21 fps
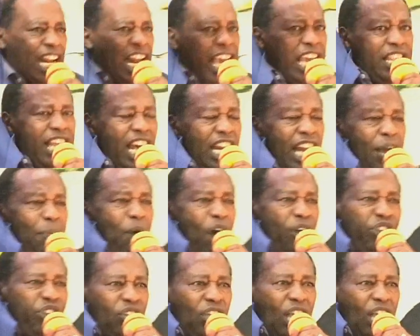in the name of
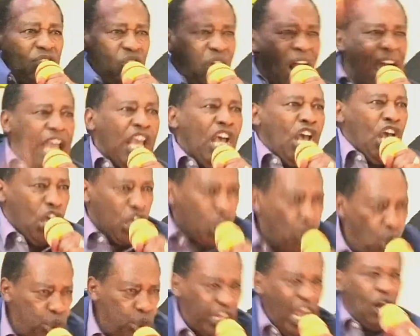Jesus Christ, you
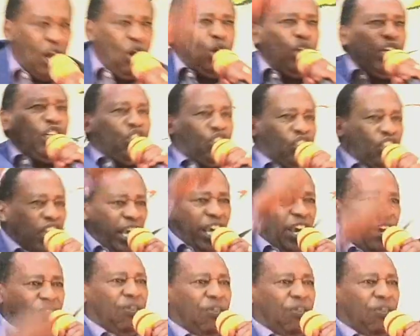shall receive